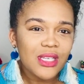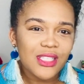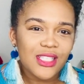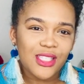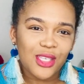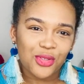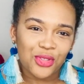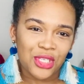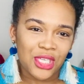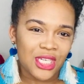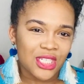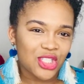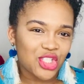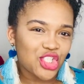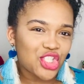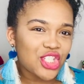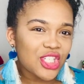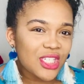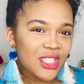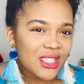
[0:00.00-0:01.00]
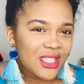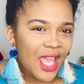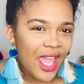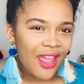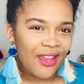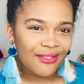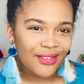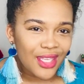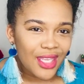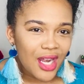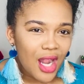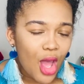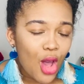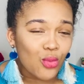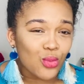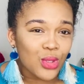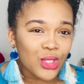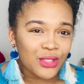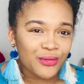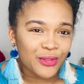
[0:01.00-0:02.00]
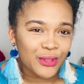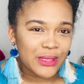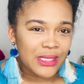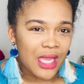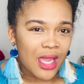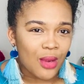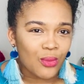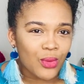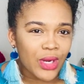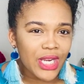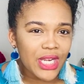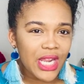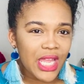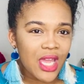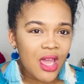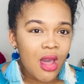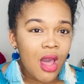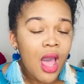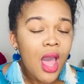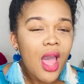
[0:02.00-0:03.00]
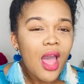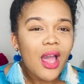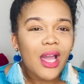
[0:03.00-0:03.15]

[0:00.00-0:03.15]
So yeah, she's having a wonderful time right now.